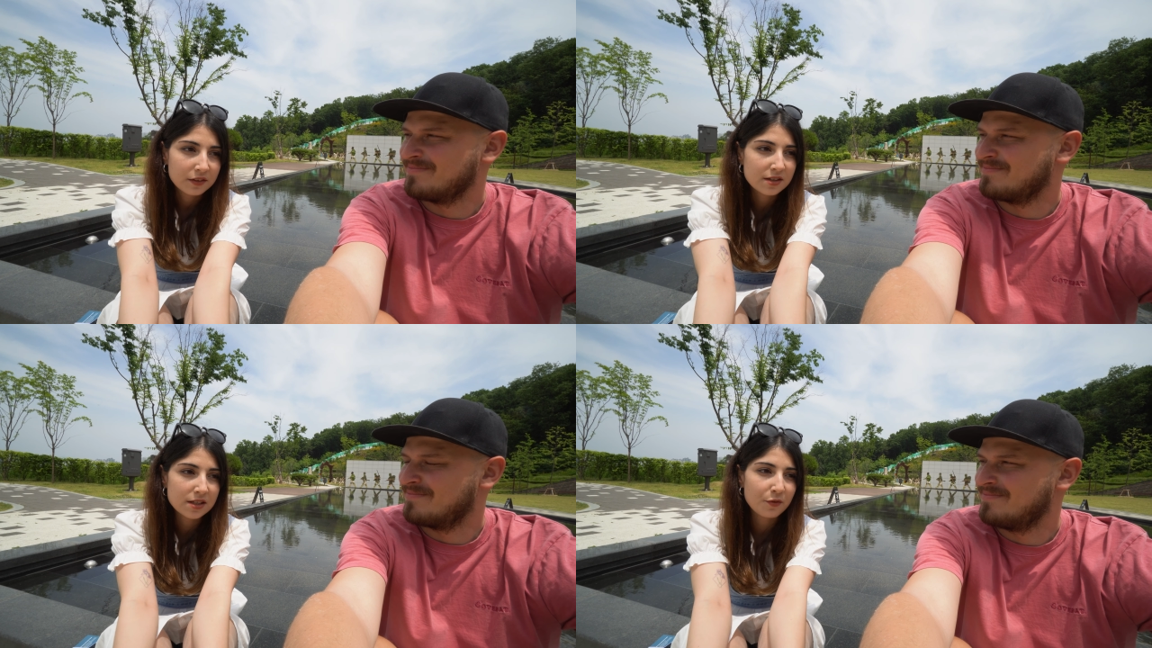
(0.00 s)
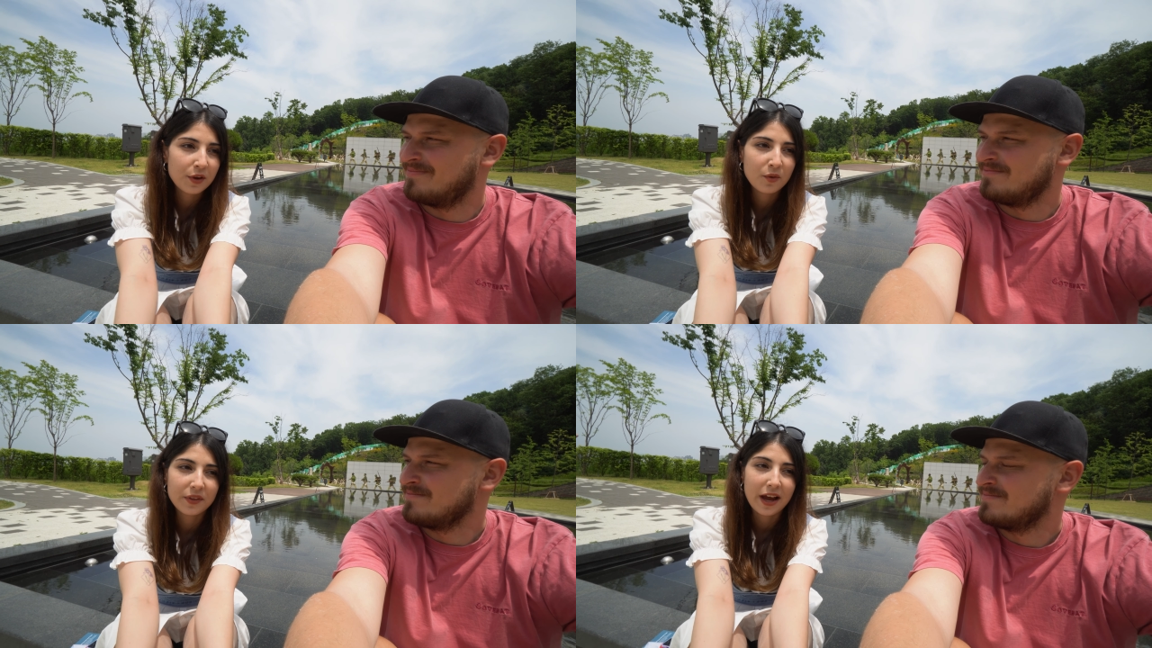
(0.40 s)
Speaker 1: this is a
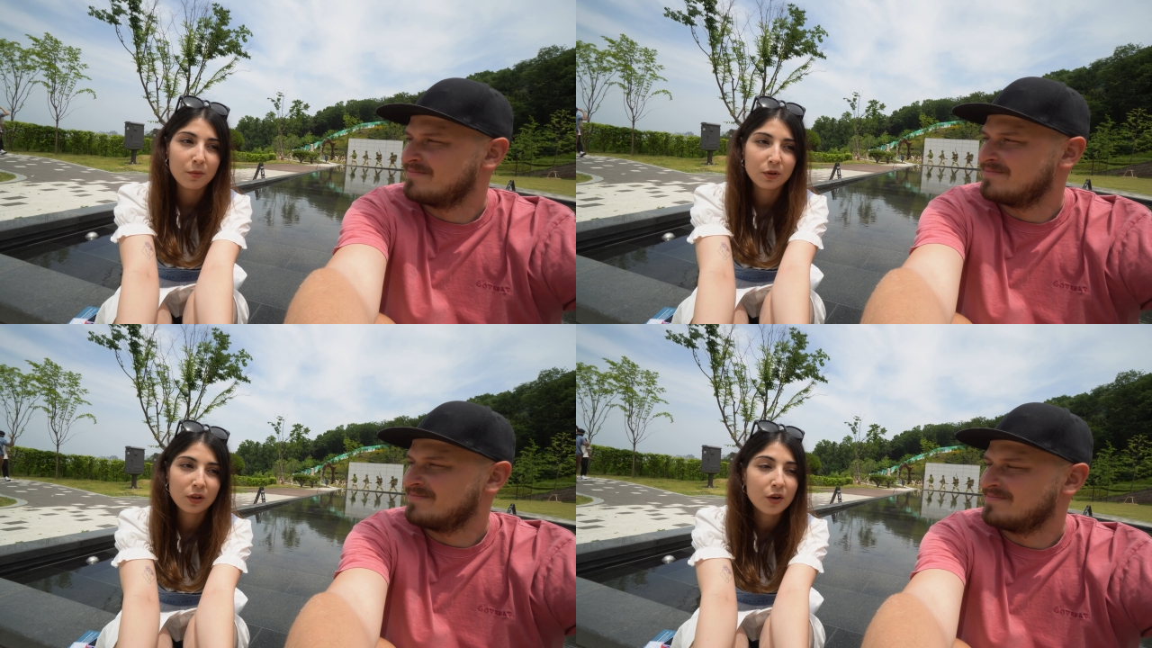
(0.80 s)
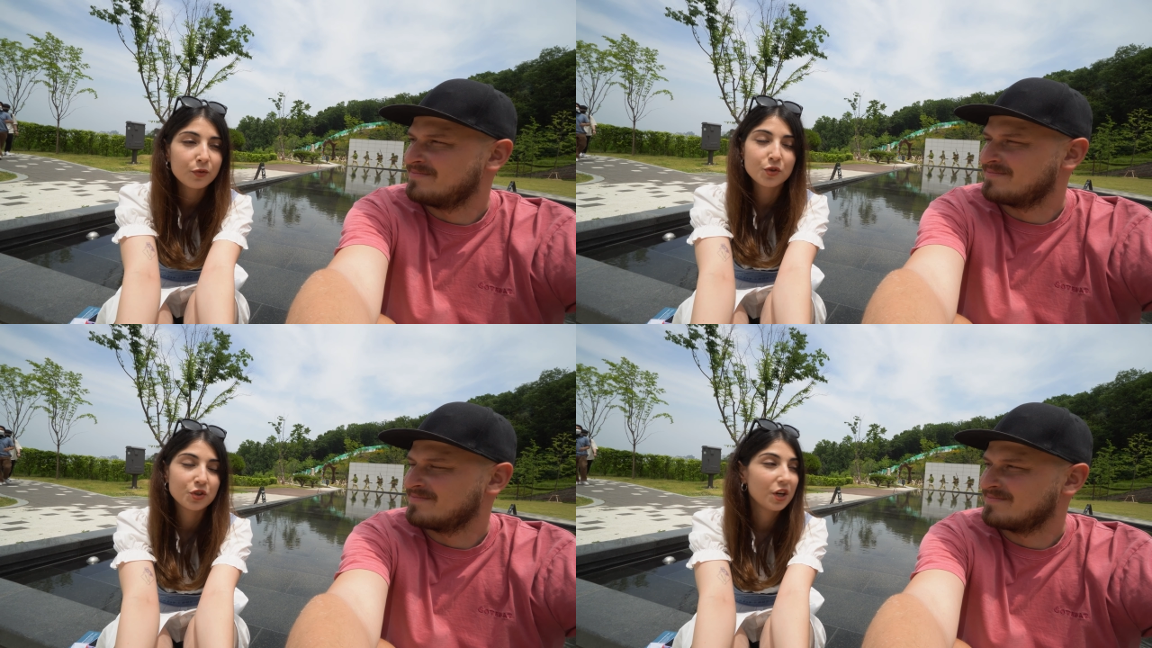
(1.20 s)
thing that I would love
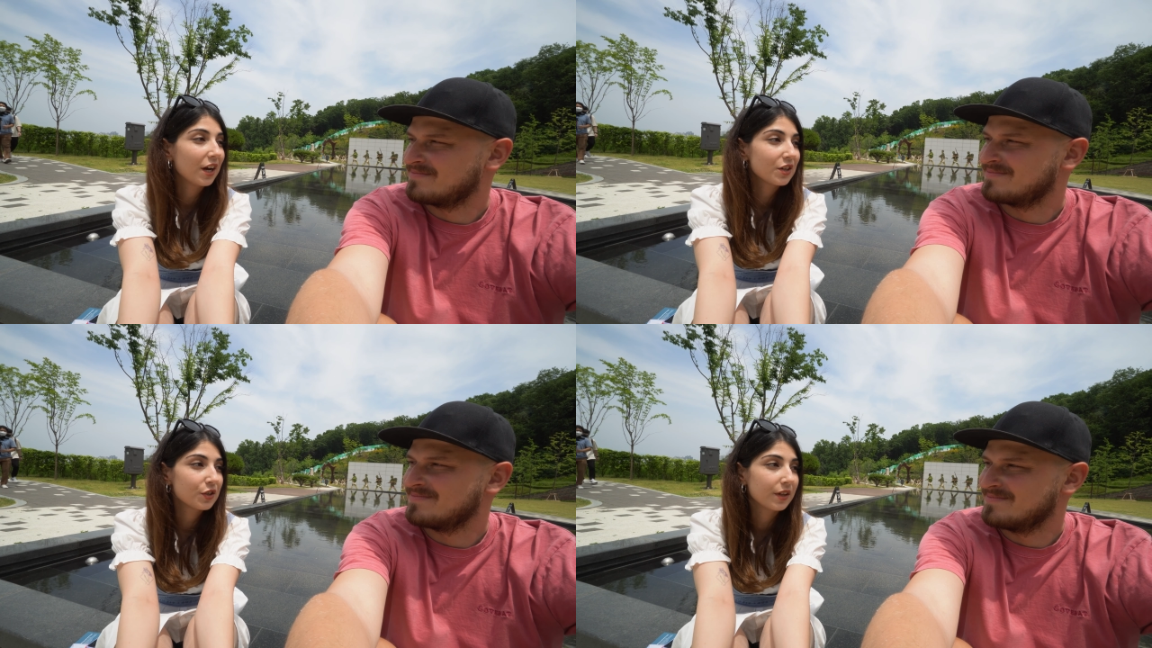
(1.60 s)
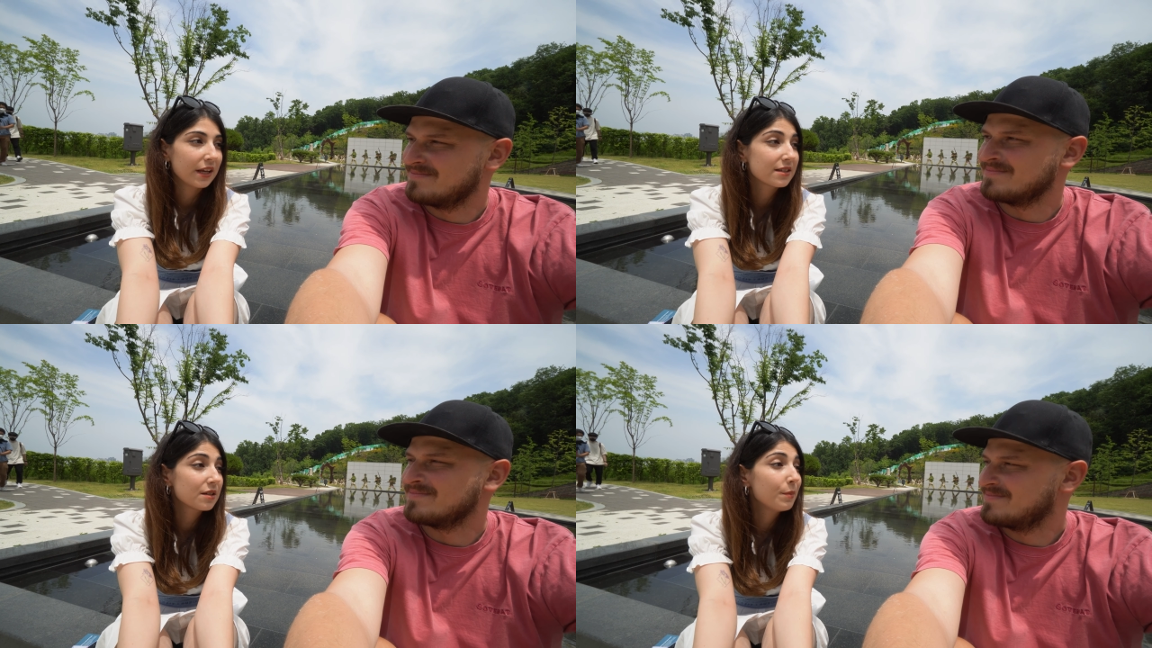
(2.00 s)
to share actually,
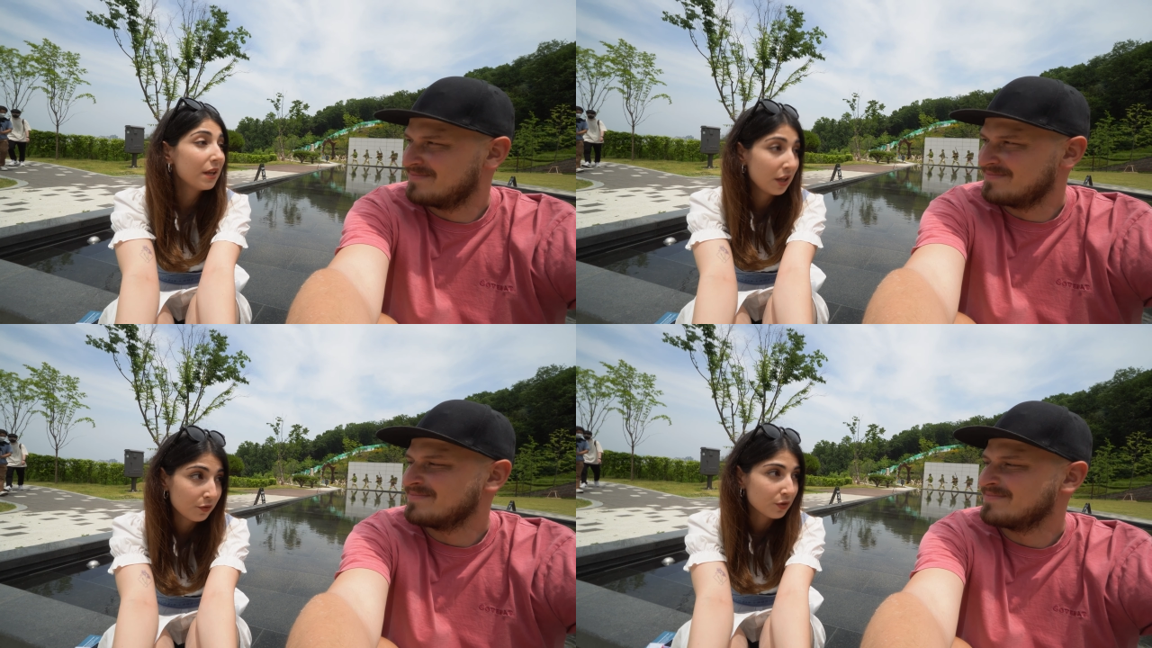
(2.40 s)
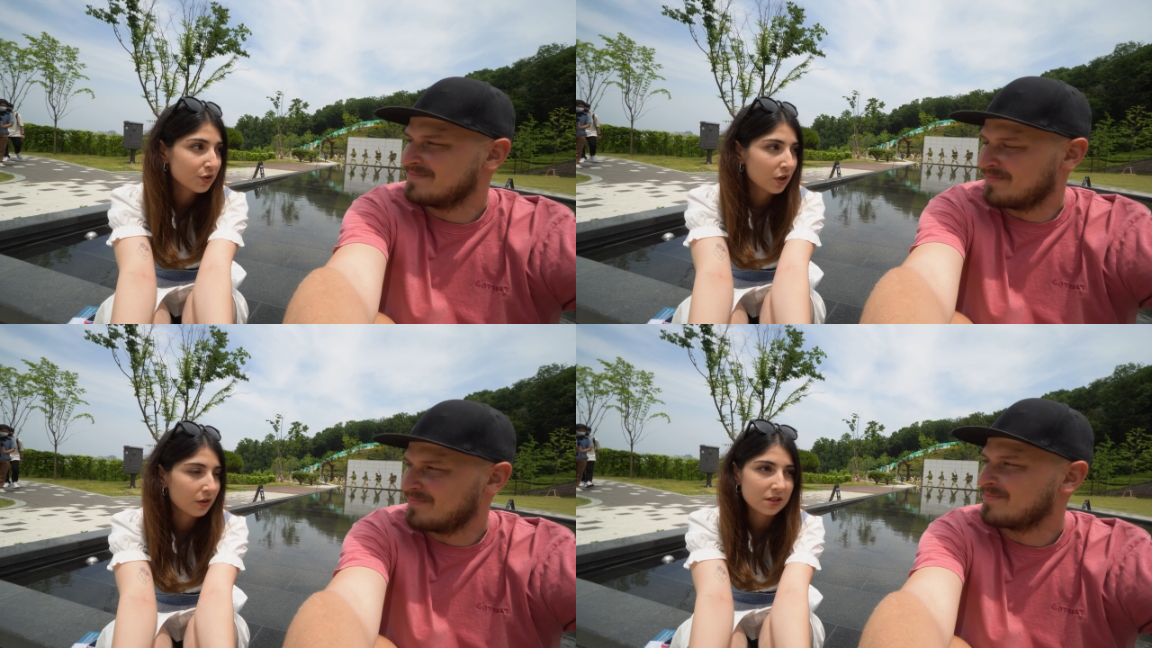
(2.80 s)
and it's a meaningful
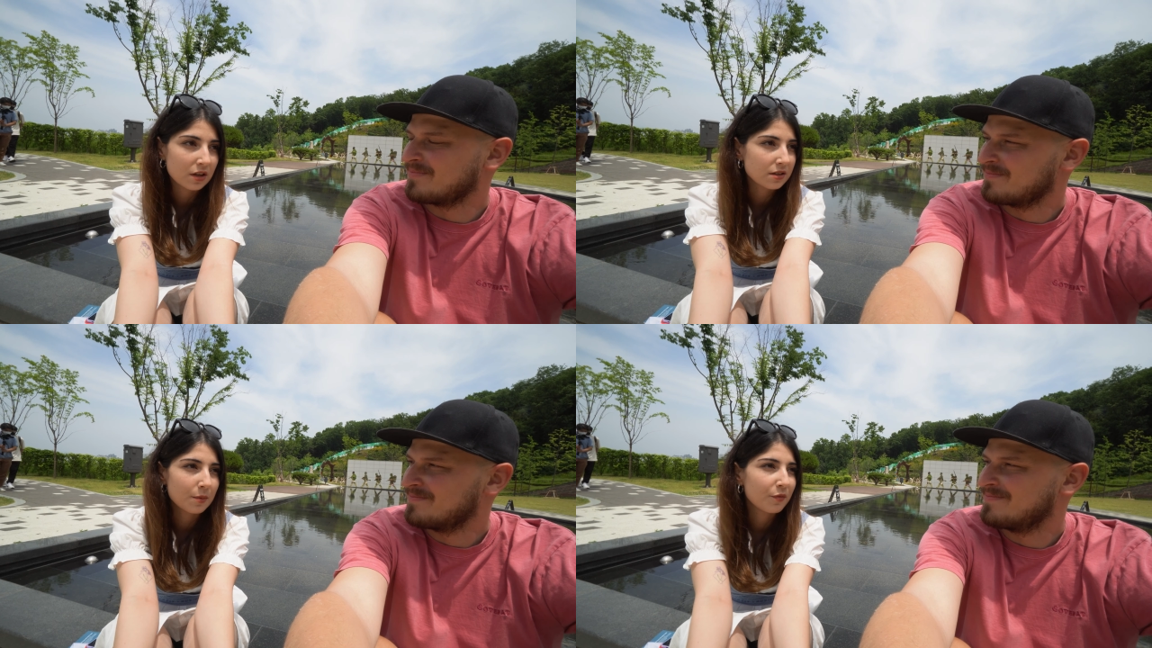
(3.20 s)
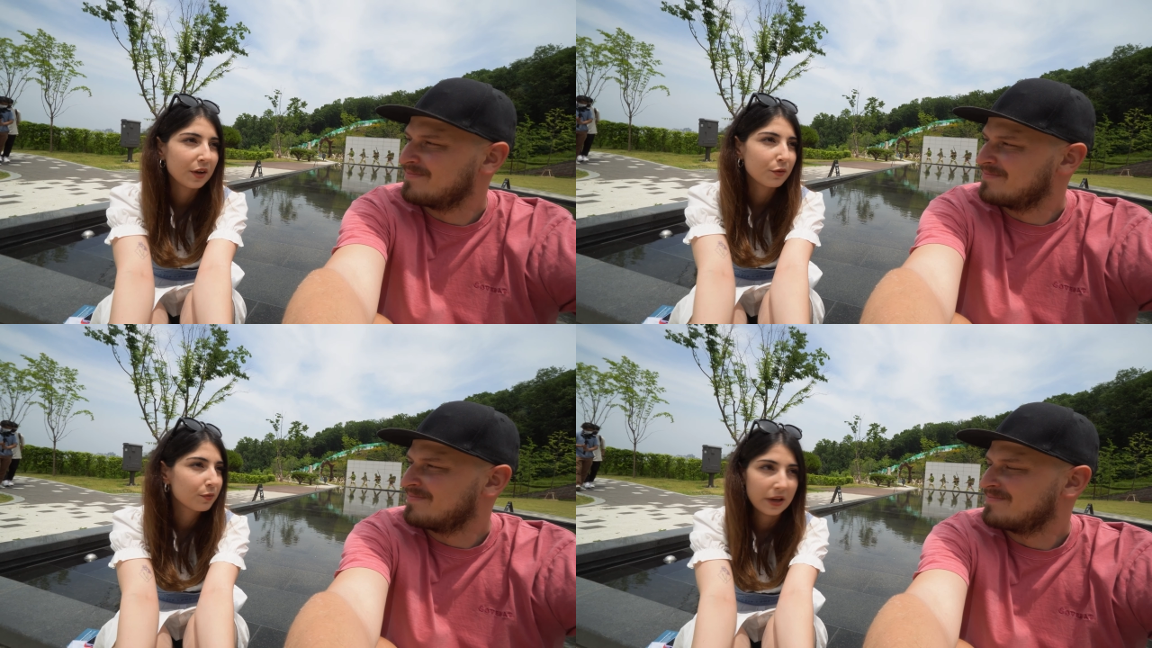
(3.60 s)
story. It's not
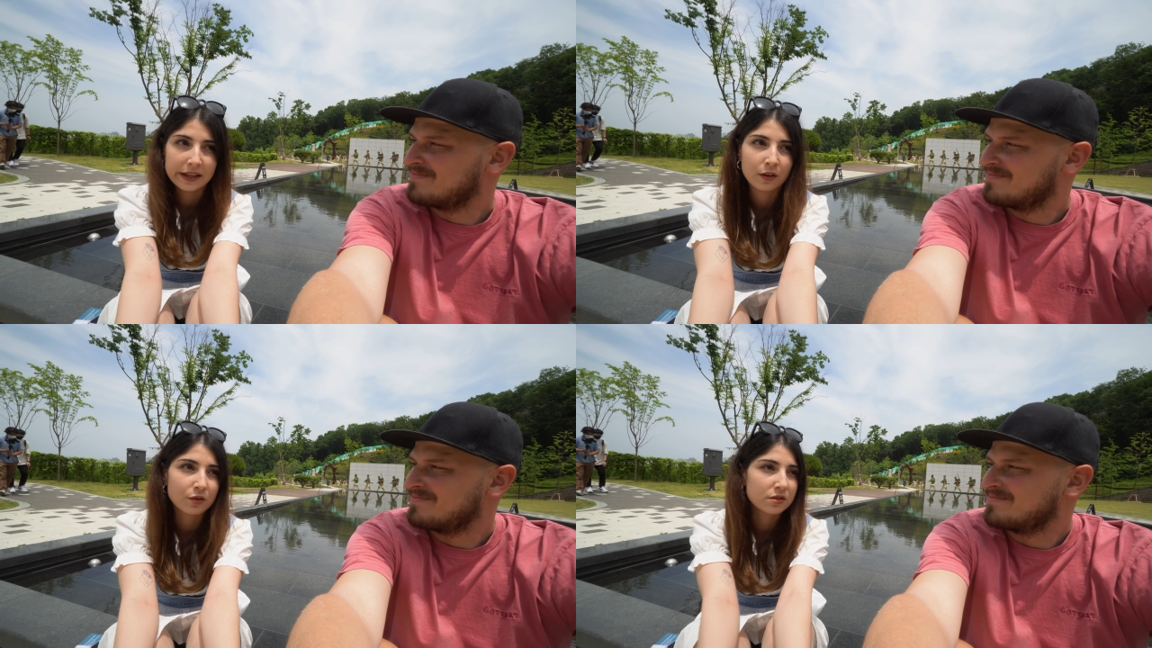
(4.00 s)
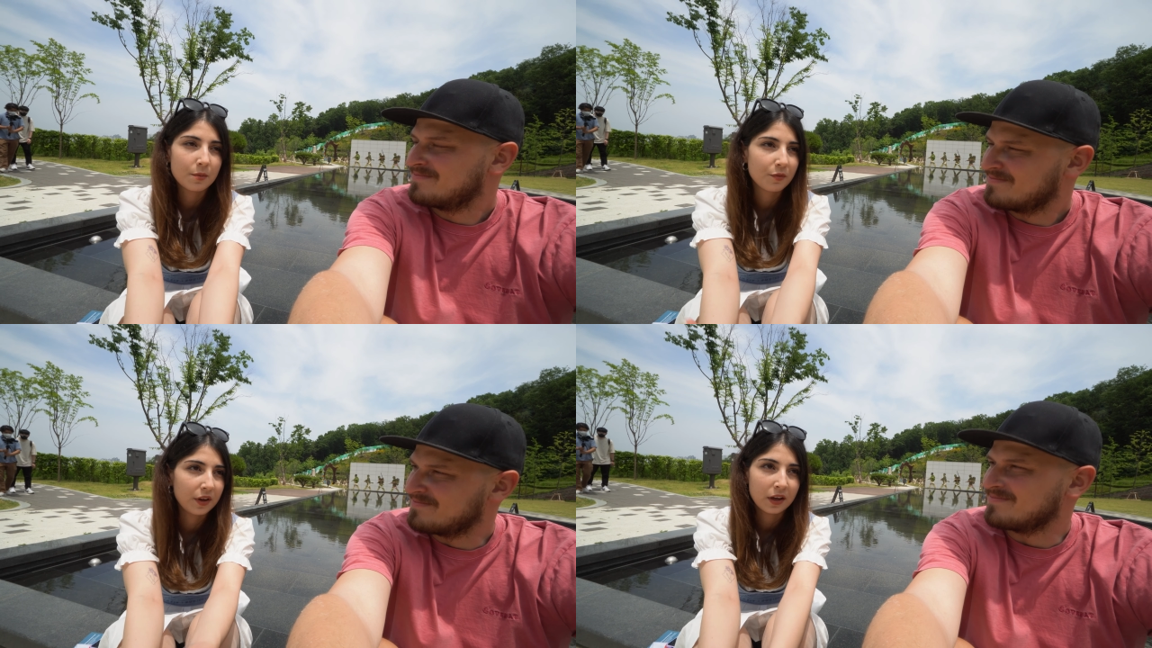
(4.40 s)
something fun or
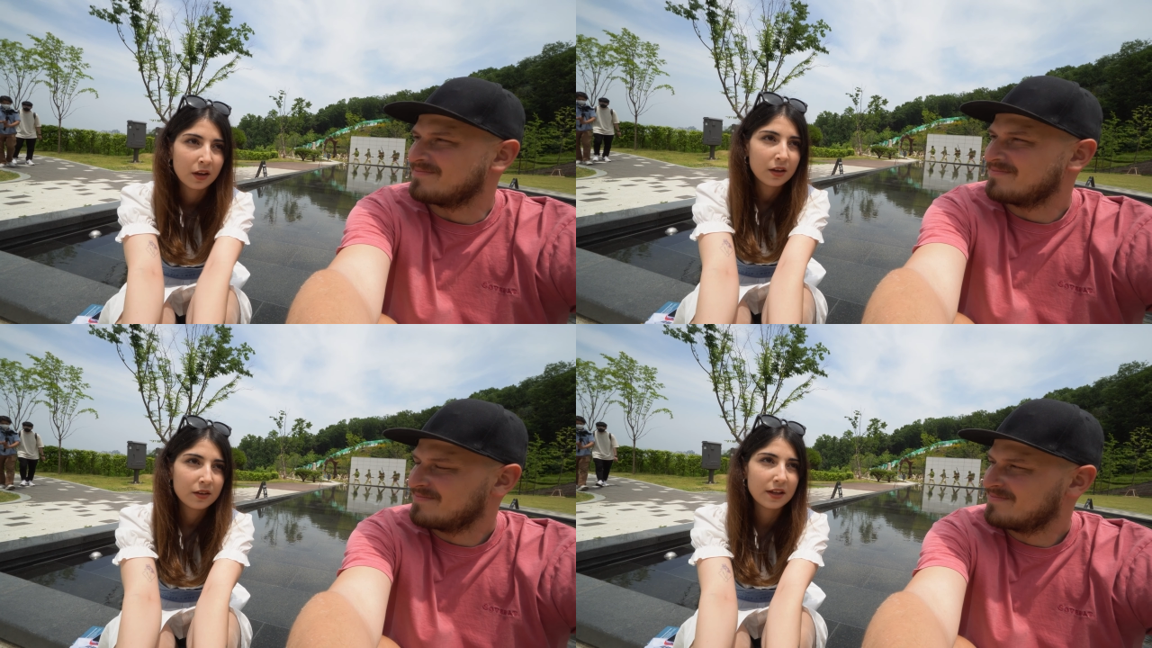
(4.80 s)
something mm.